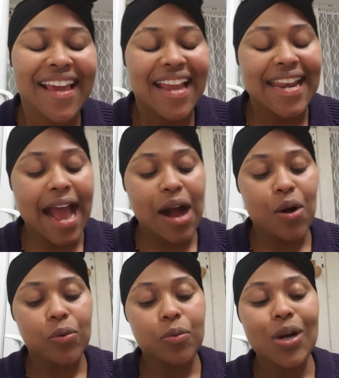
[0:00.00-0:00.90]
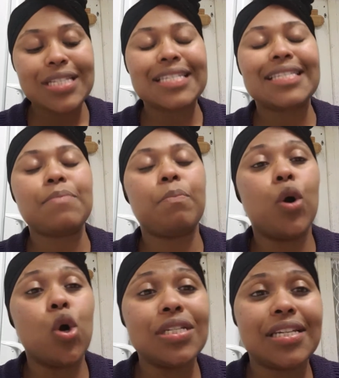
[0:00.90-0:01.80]
Now, what is
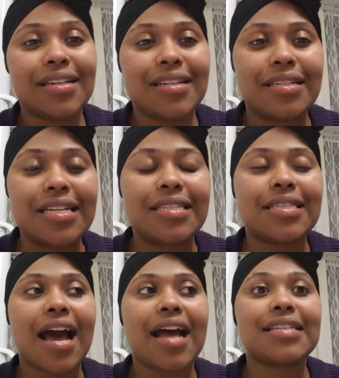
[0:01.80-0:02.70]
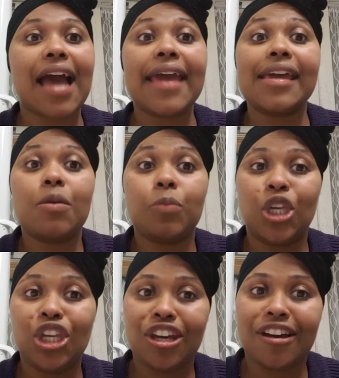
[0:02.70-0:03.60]
important is that I am
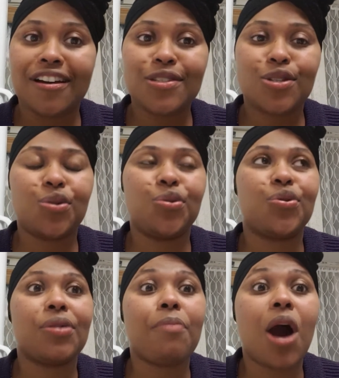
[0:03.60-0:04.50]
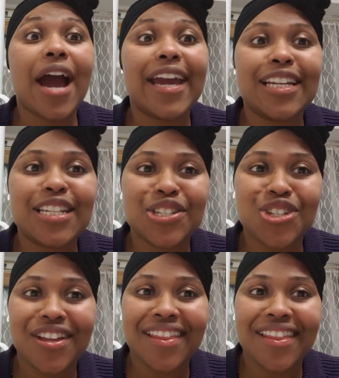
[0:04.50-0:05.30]
here to remind each other,